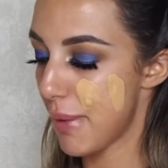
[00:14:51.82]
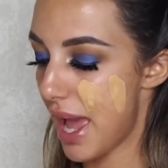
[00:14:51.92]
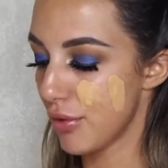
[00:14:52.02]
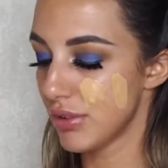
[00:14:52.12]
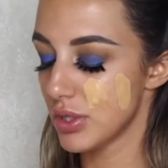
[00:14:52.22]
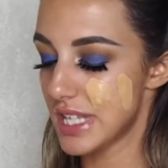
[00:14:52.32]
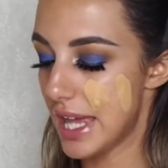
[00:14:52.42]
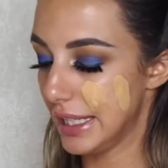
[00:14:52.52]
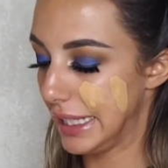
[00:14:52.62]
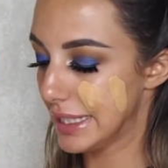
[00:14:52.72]
my Real
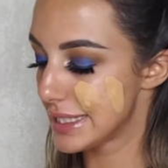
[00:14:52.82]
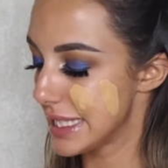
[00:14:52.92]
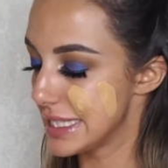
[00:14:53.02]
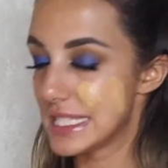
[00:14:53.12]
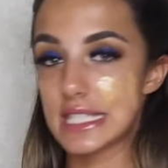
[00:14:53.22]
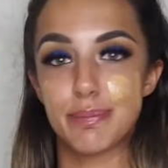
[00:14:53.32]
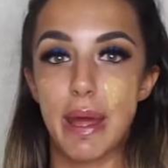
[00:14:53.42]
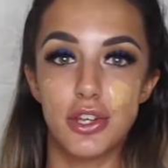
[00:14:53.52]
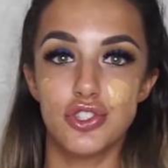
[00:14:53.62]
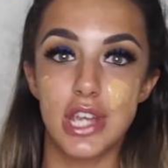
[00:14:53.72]
Techniques
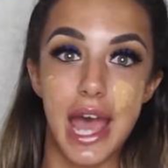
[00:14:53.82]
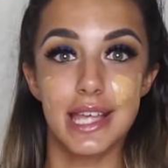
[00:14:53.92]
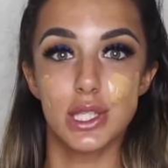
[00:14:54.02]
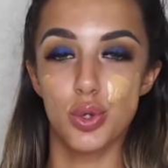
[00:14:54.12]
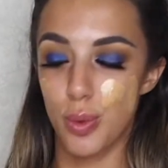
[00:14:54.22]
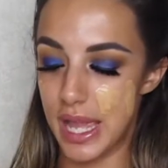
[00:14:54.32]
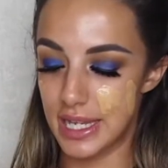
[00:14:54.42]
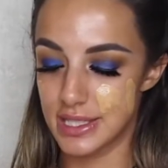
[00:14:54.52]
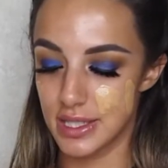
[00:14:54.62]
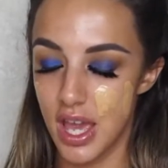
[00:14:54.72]
sponge, as
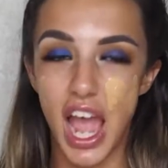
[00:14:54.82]
always.